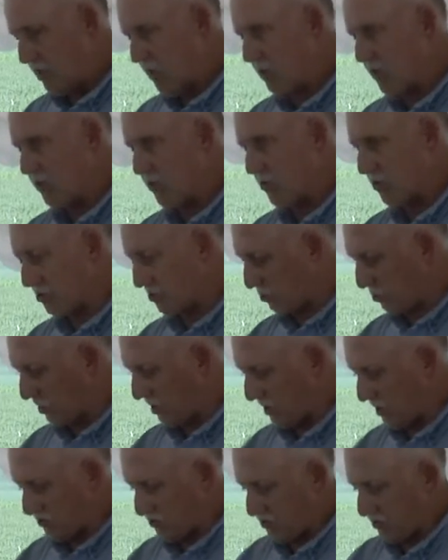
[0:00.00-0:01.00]
and those
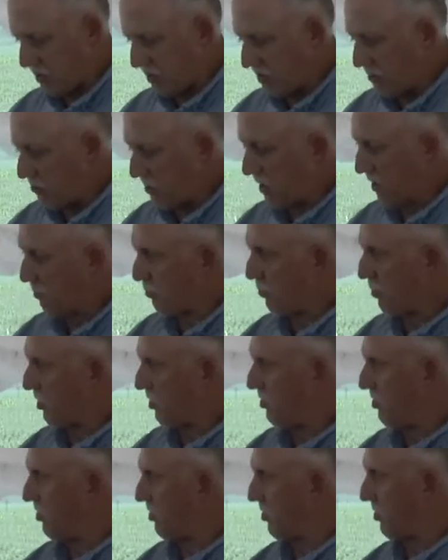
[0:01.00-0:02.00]
plants came up
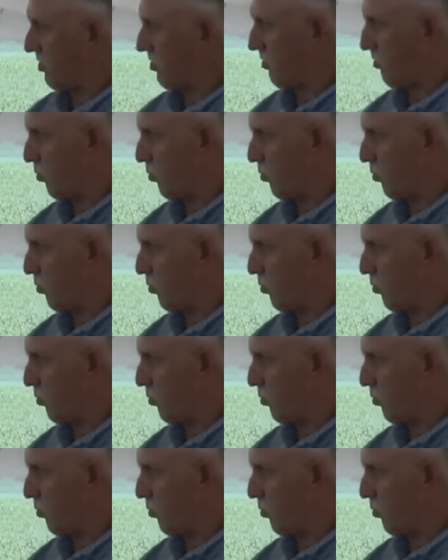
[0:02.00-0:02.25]
and just